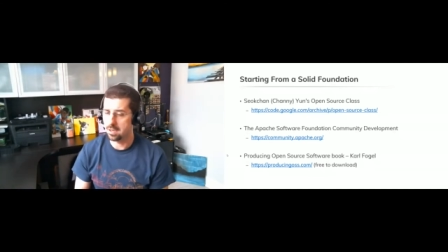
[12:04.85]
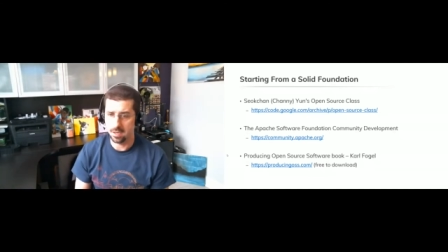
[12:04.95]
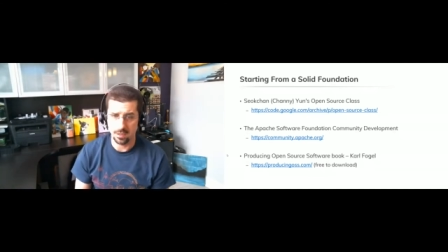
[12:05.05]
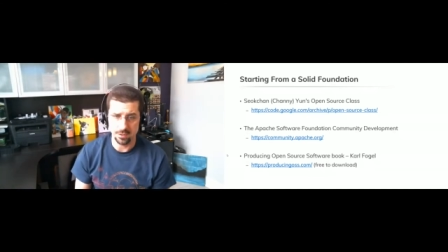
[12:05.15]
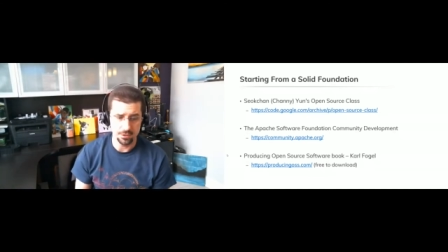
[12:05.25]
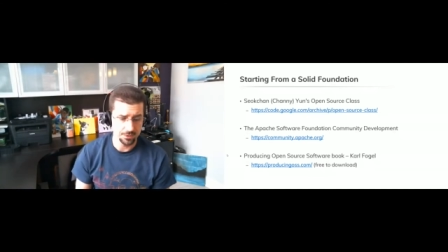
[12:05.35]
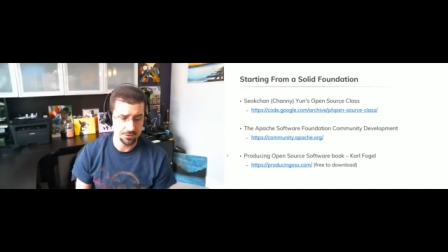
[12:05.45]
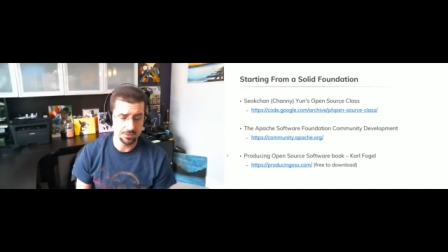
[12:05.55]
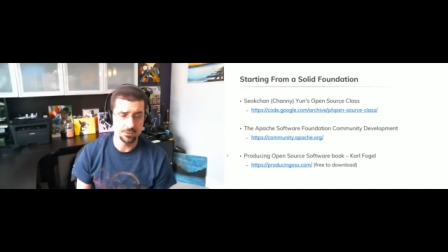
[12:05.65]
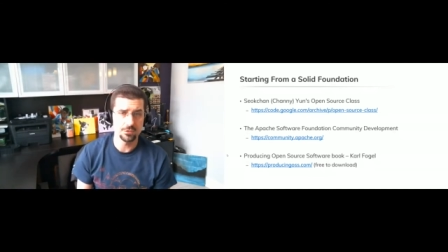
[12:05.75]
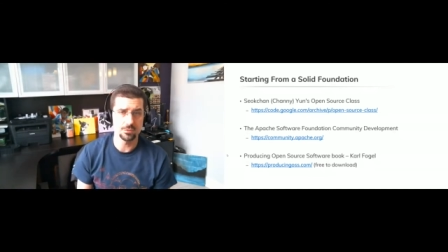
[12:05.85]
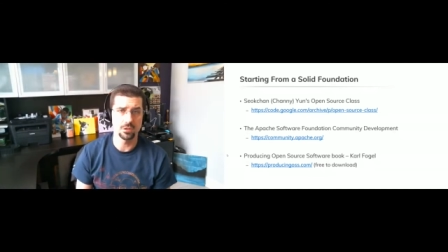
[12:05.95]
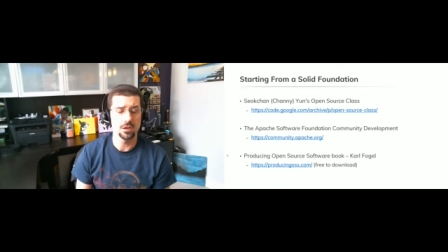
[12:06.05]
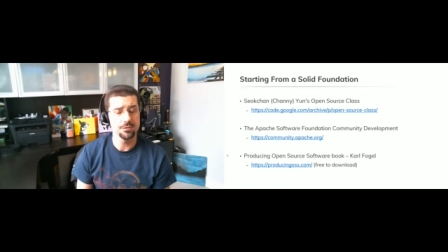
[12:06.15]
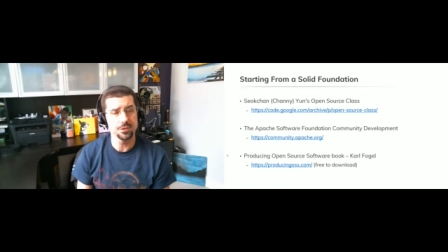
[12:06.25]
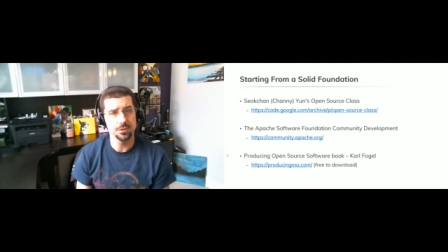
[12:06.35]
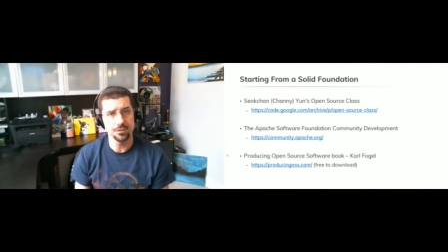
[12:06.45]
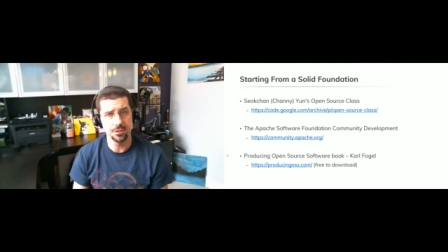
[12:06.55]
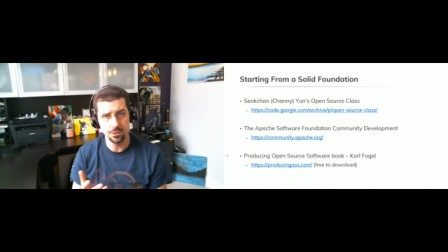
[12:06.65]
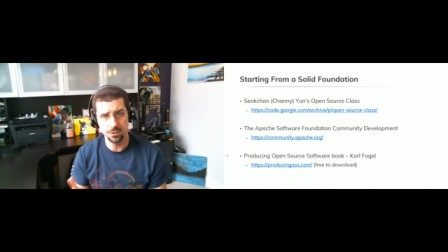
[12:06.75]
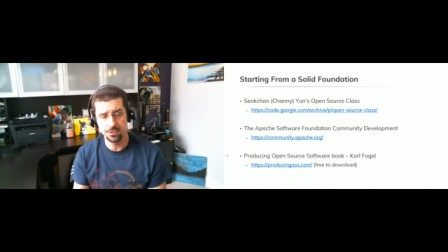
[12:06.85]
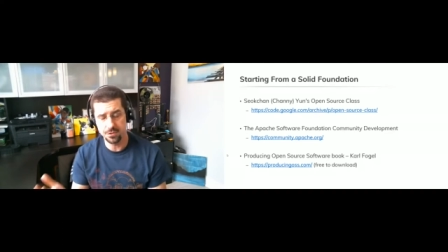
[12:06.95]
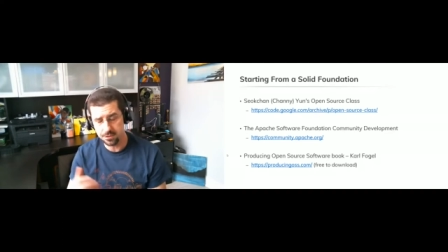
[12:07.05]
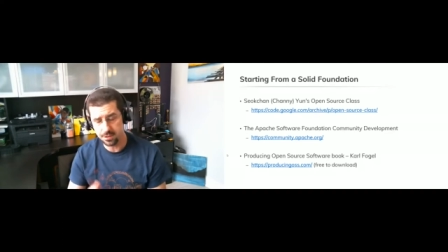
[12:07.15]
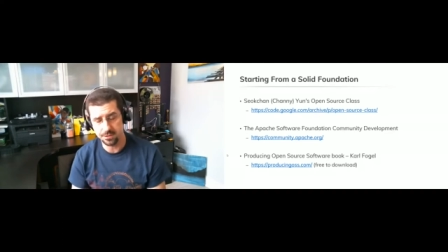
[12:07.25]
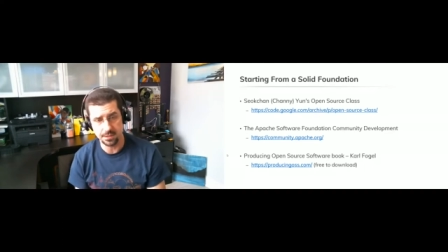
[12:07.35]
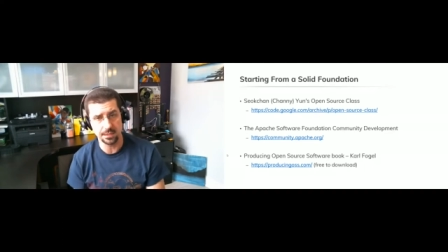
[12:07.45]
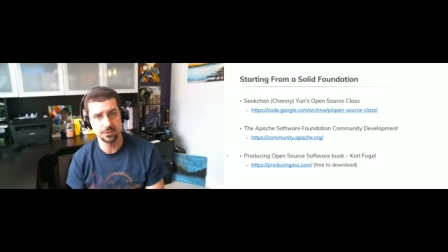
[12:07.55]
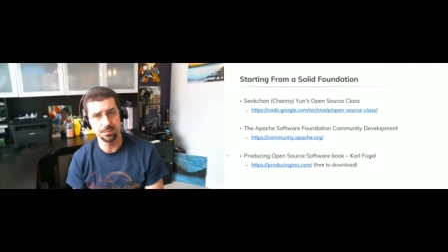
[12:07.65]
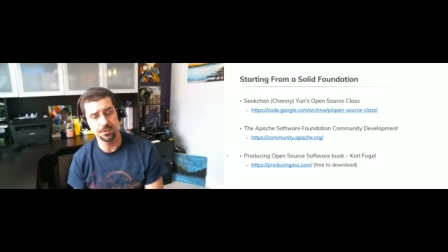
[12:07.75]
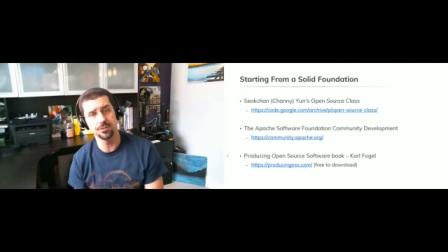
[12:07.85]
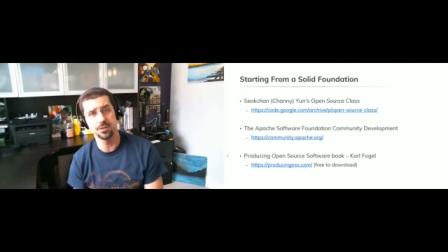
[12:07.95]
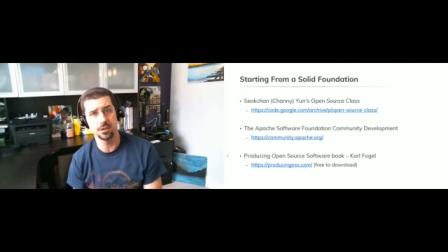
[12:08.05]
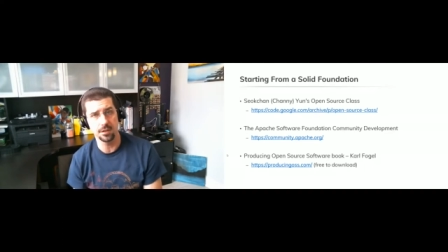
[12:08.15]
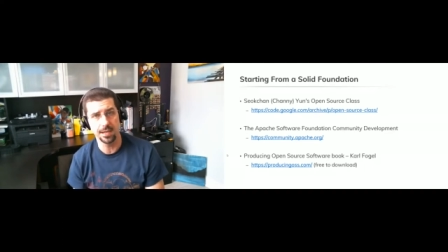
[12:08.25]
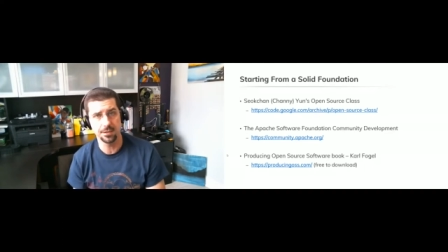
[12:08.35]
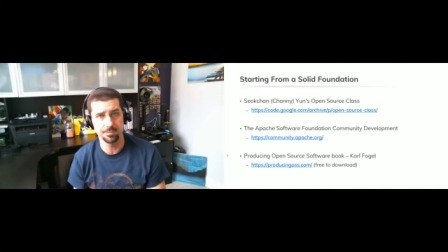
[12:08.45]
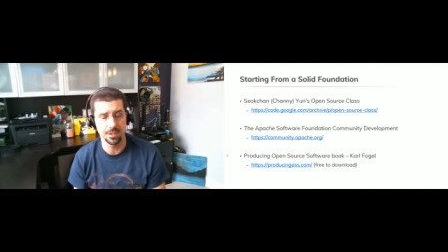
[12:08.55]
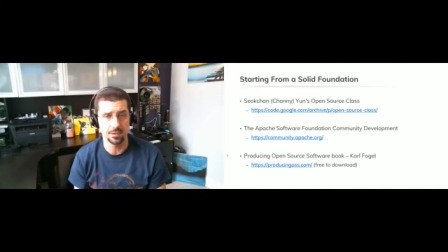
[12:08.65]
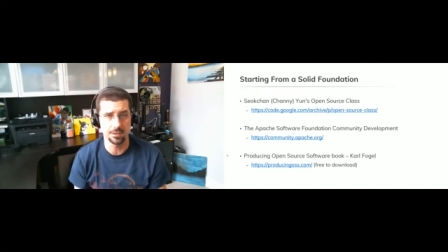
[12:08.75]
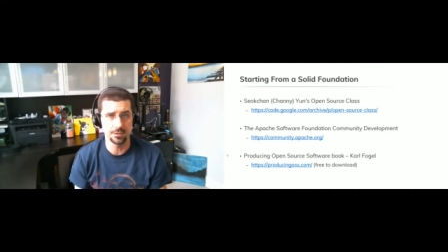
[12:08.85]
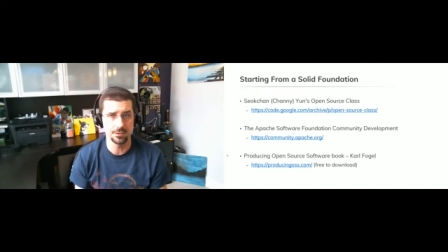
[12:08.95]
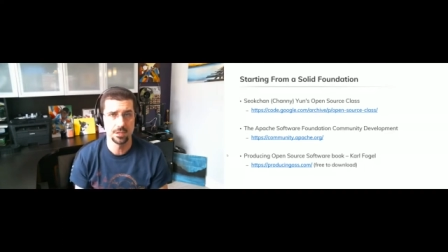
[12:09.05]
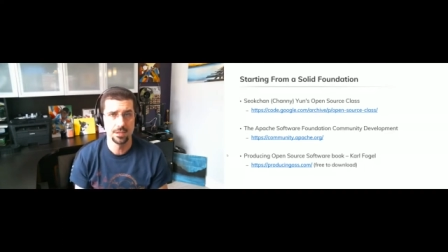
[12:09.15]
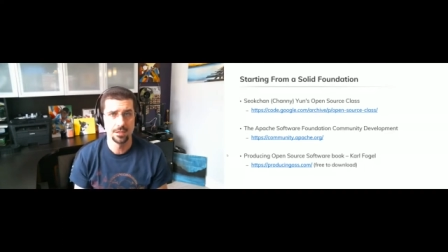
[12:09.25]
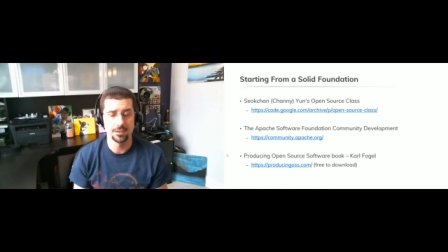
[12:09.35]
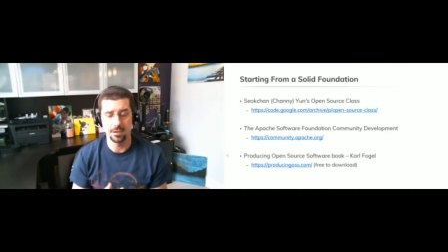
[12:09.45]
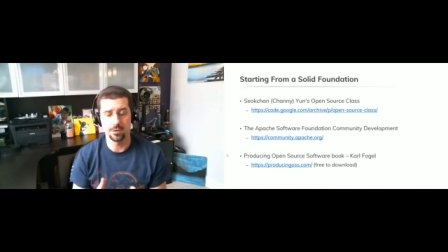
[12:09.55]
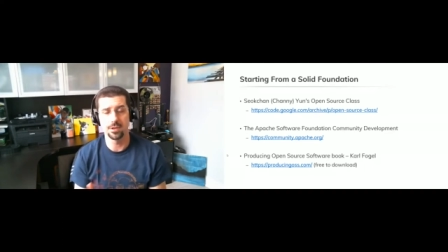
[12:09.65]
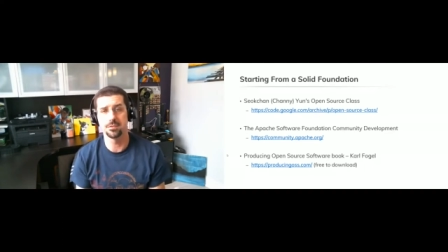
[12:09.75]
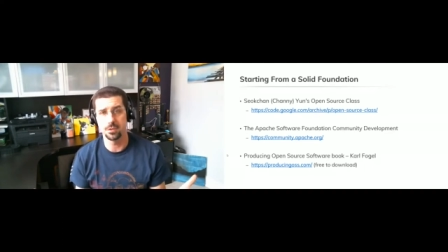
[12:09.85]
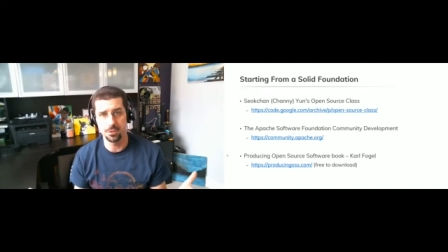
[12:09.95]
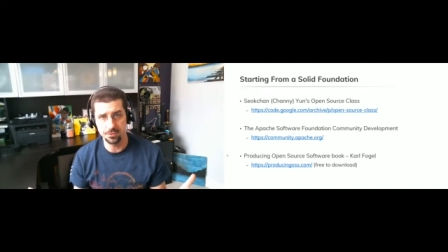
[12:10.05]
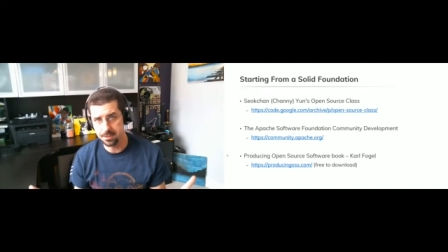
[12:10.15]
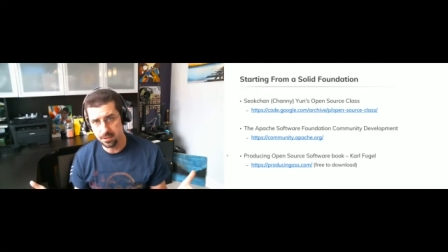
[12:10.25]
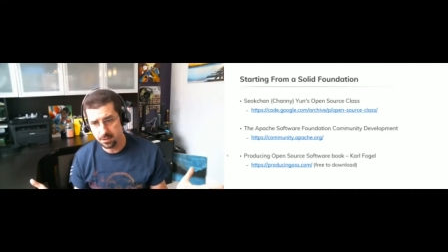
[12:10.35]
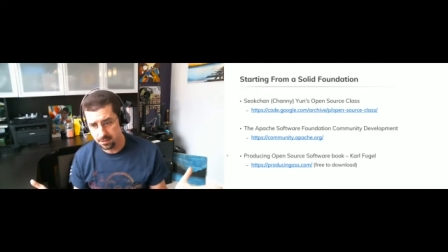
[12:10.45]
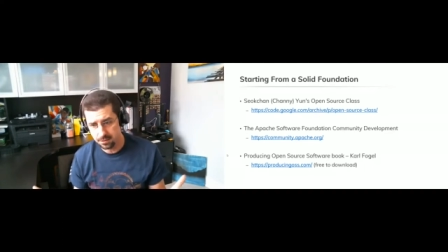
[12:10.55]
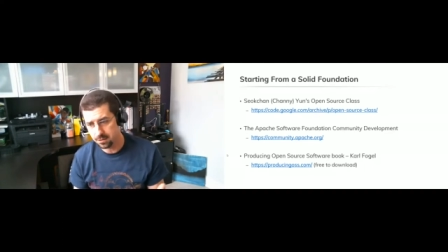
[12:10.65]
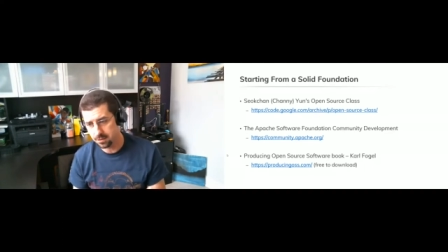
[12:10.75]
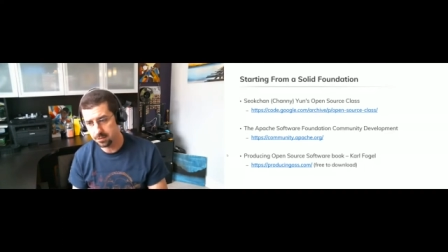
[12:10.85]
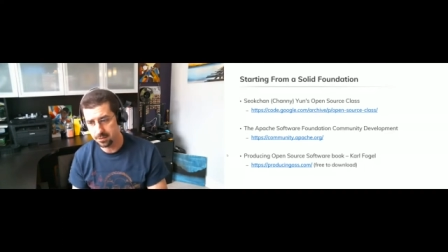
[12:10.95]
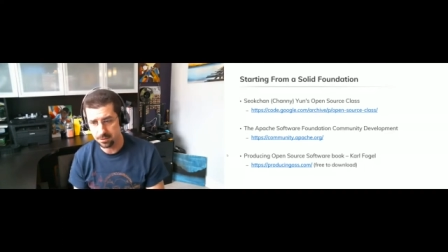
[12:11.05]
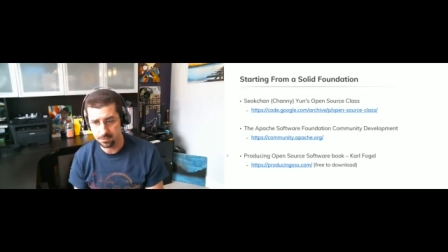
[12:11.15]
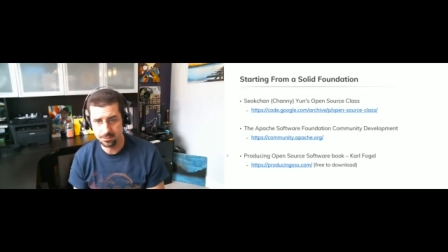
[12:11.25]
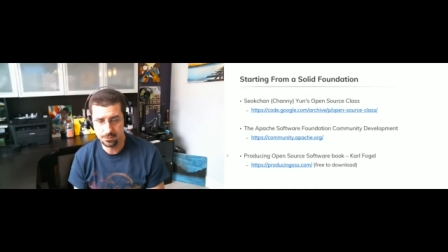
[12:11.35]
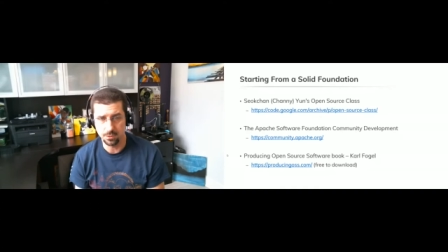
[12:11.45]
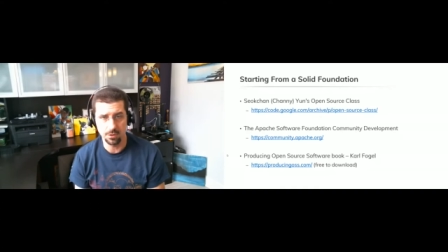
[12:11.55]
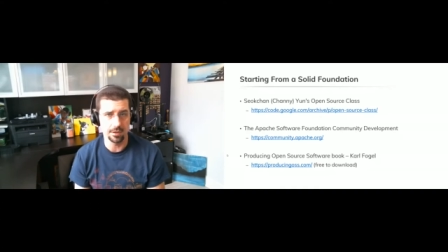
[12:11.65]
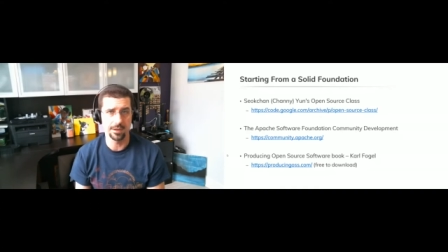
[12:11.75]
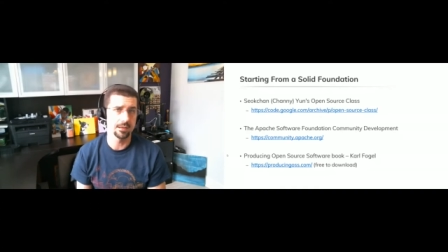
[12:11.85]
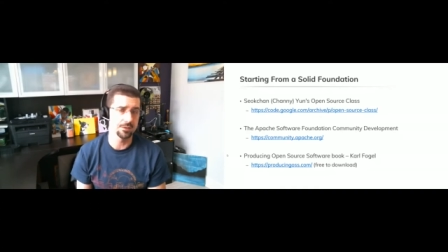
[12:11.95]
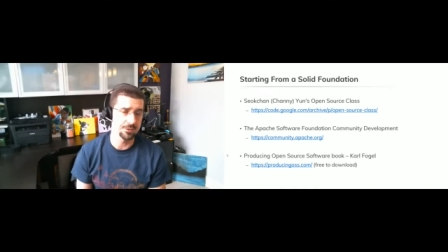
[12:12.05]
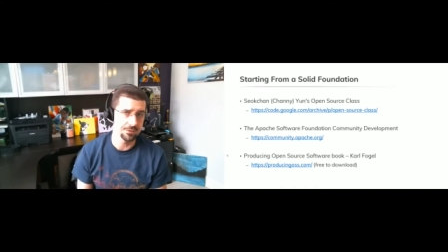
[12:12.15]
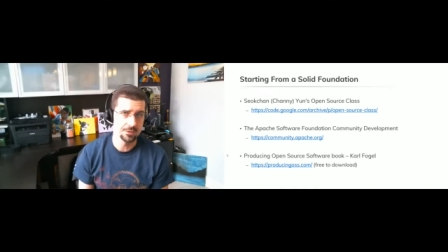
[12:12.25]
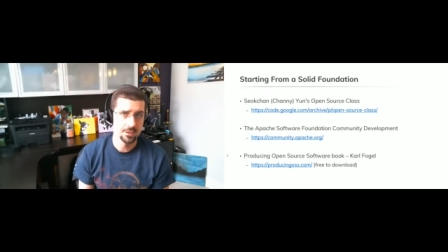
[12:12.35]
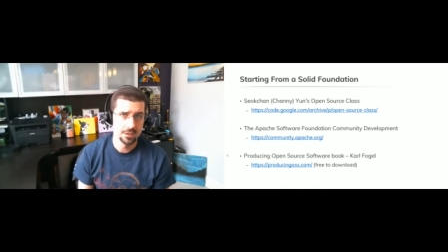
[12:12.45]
Uh, your students will love you if you use this as a textbook for your class because you don't have to go spend uh, you know two hundred dollars